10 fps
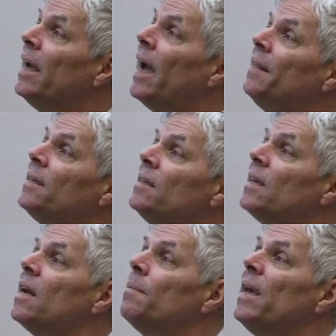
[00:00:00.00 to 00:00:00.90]
and this is
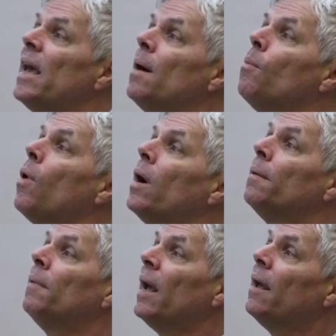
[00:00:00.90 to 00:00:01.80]
going to be
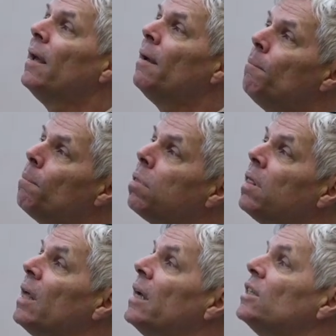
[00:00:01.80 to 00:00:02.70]
M1
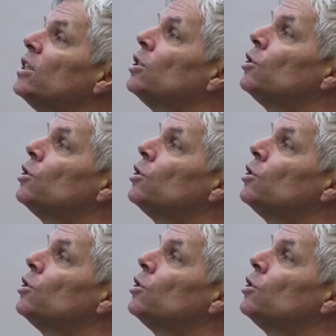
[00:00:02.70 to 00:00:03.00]
plus